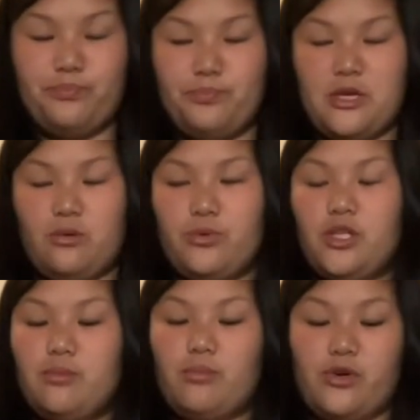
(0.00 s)
be
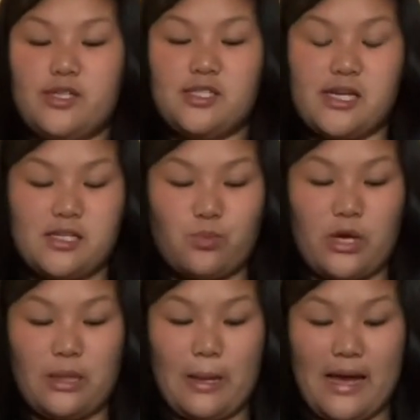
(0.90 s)
really moist as
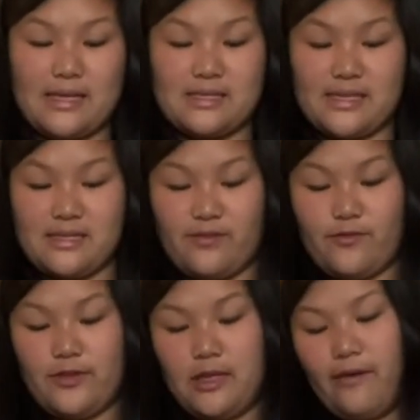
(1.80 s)
well as nice and
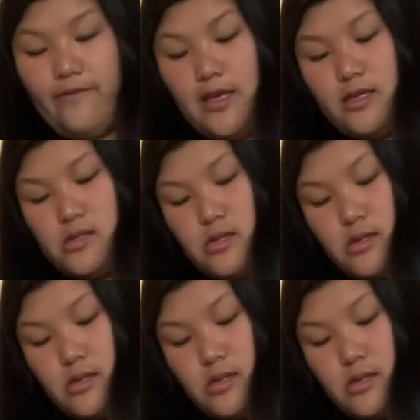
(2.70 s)
fluffy.